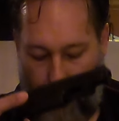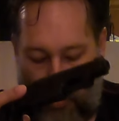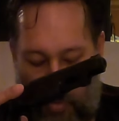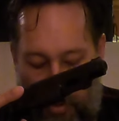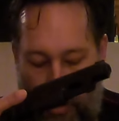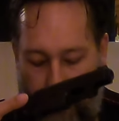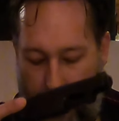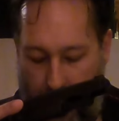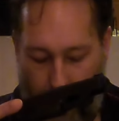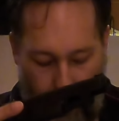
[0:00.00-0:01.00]
corner of
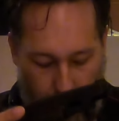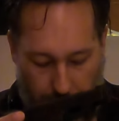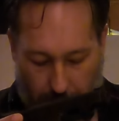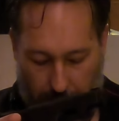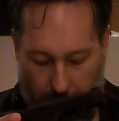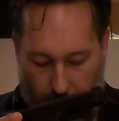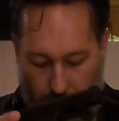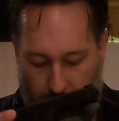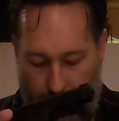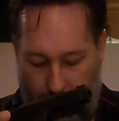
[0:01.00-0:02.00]
the outer shirt. We're
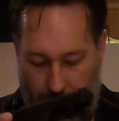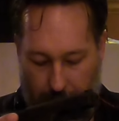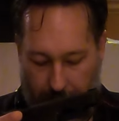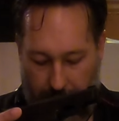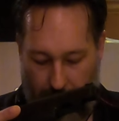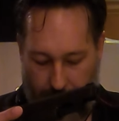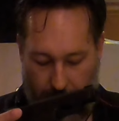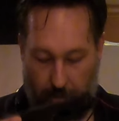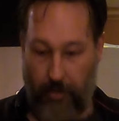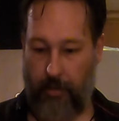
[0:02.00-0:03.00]
going to just stuff stuff in
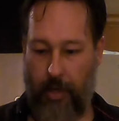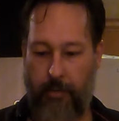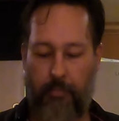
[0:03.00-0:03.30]
here, all right?